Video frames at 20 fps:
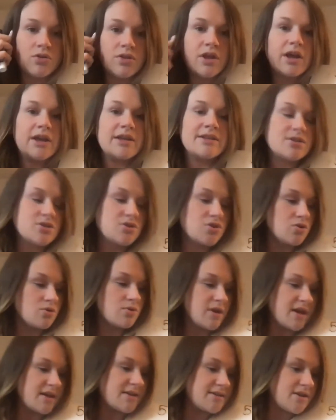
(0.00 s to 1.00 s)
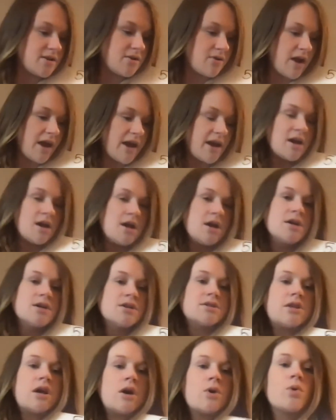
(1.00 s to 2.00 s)
Let's do this. Okay,
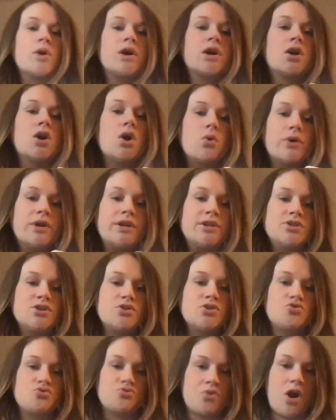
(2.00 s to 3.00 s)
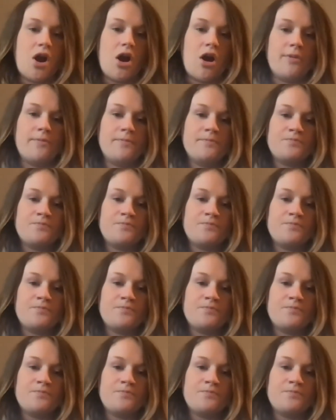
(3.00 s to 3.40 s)
so we're going to draw